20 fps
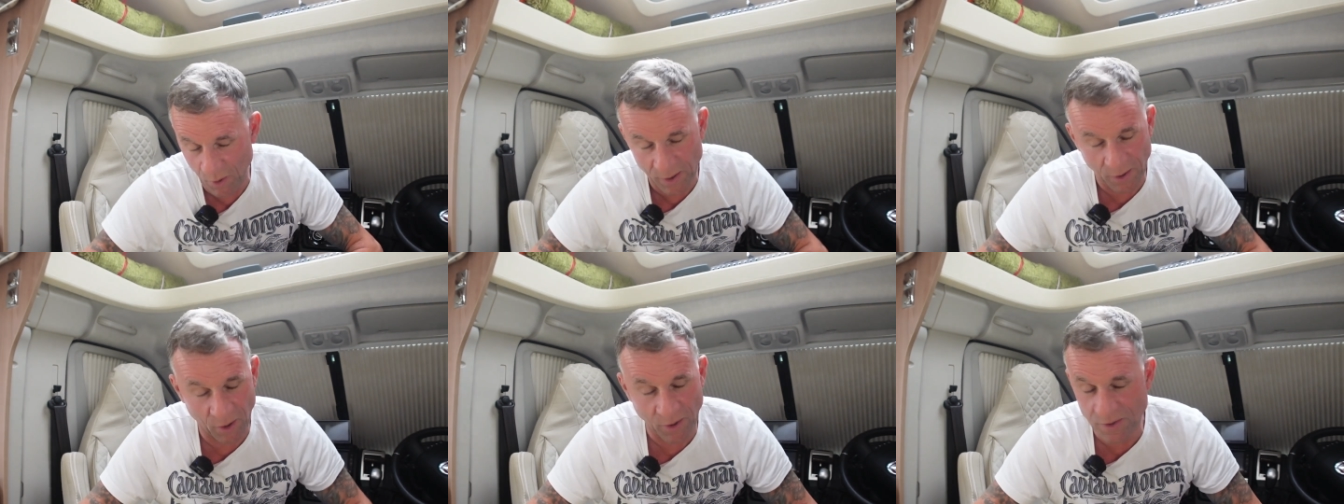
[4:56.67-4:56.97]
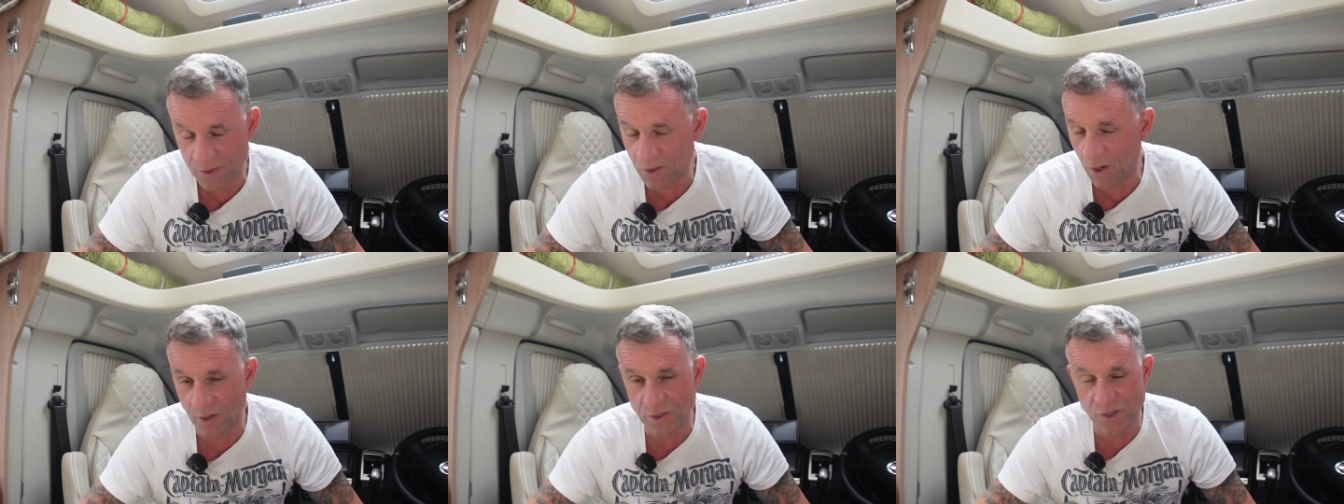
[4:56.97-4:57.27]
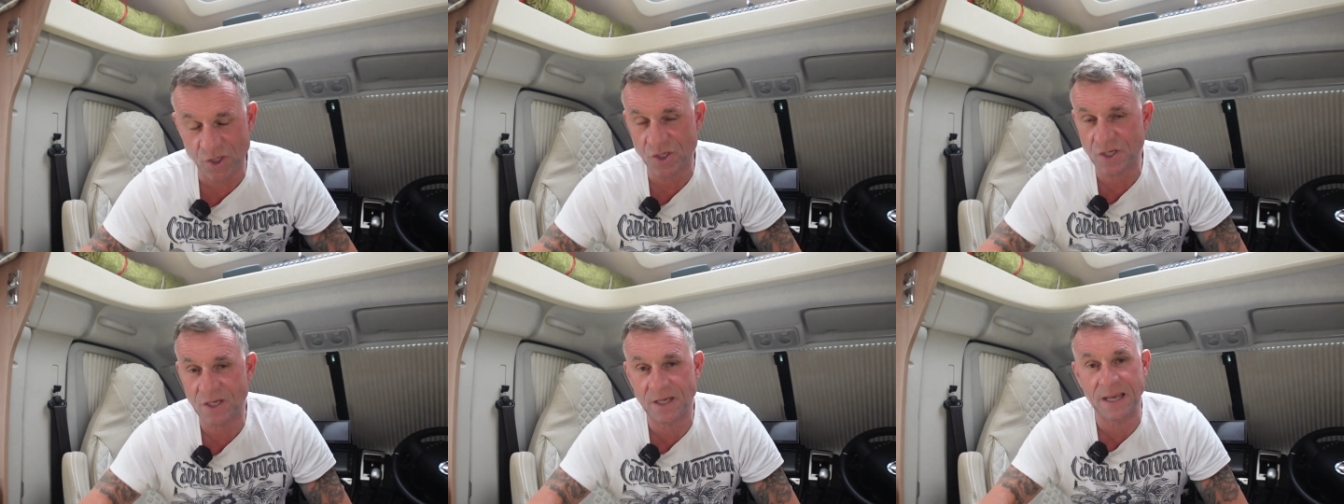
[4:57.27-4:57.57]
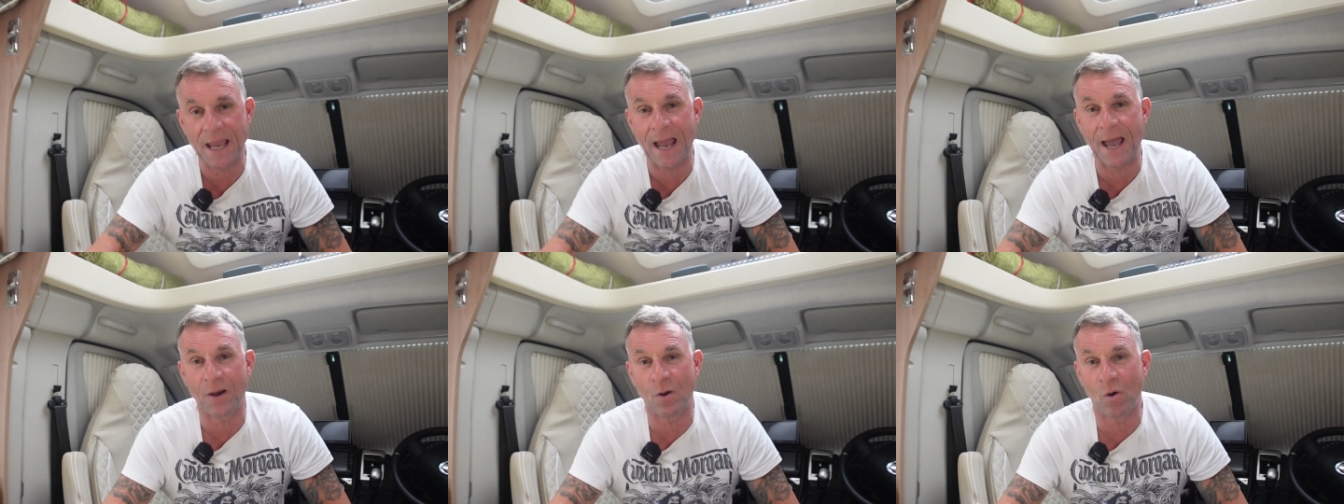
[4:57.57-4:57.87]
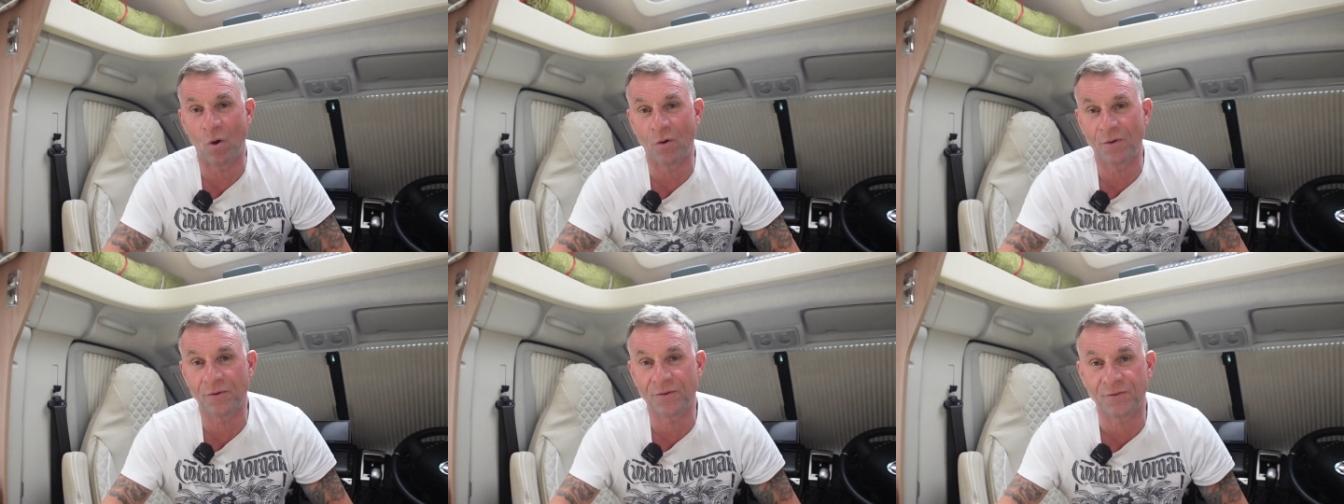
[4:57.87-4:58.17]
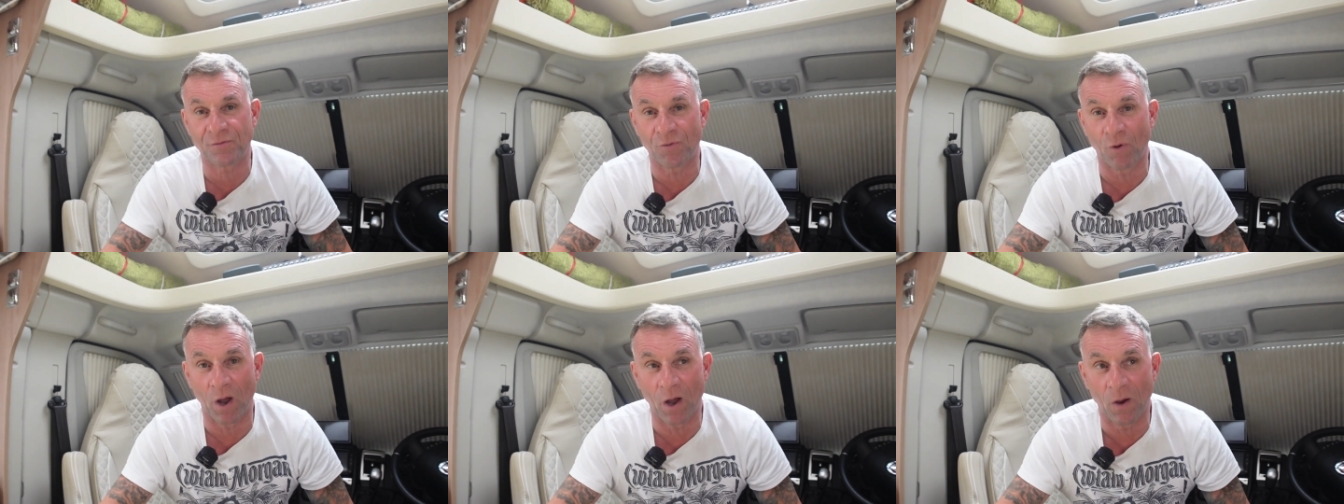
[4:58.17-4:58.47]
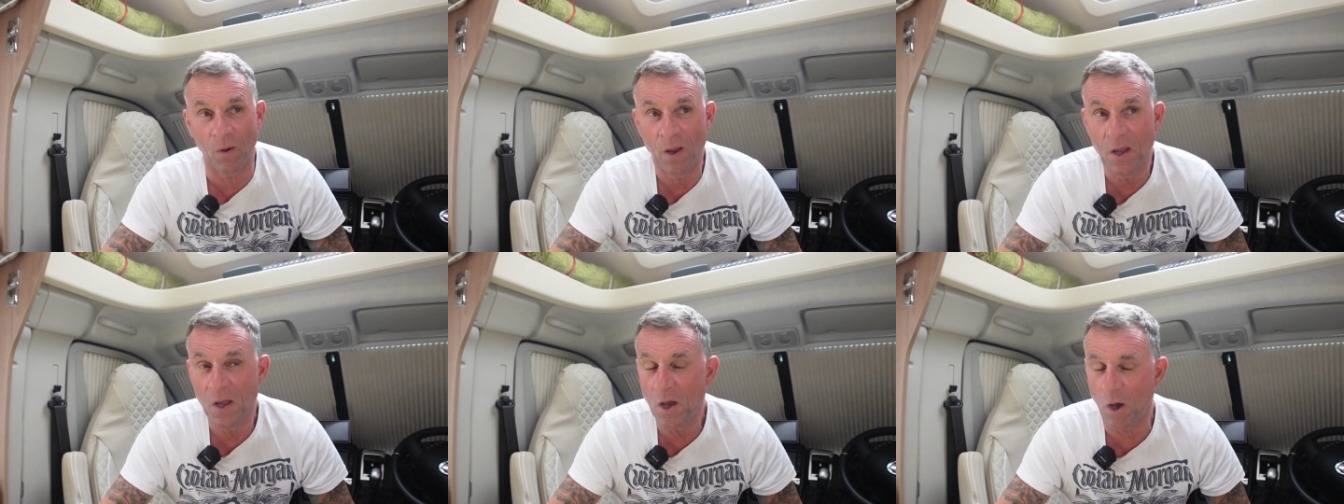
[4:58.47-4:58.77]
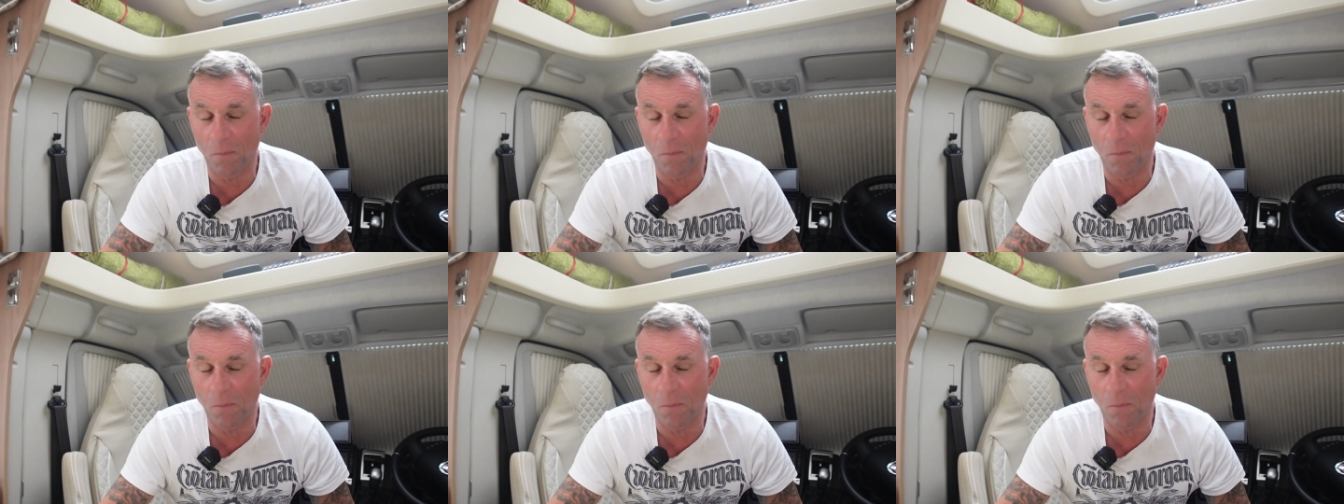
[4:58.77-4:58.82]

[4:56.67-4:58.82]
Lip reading: I just cannot throw,